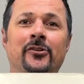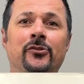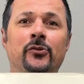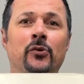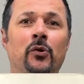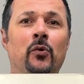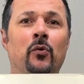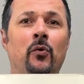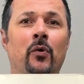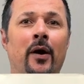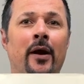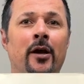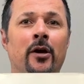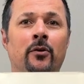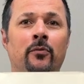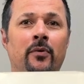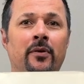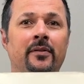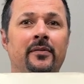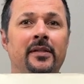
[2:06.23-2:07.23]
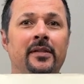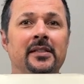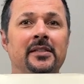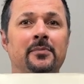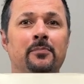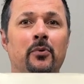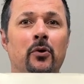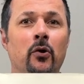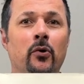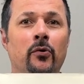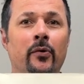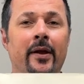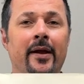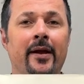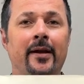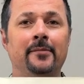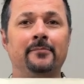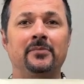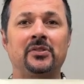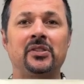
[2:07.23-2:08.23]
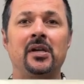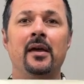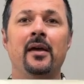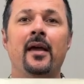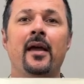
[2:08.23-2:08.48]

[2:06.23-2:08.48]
to acquire one of these programs.